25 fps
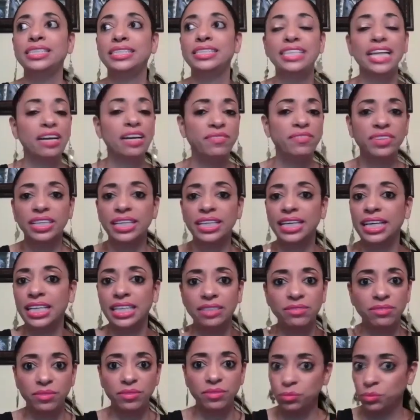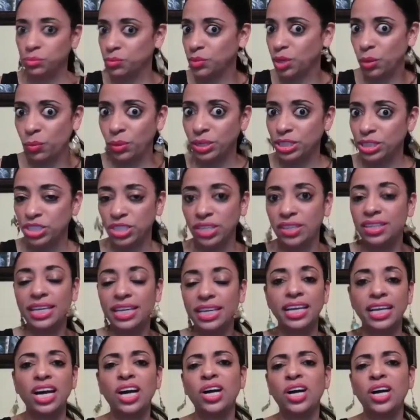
definitely no one should think,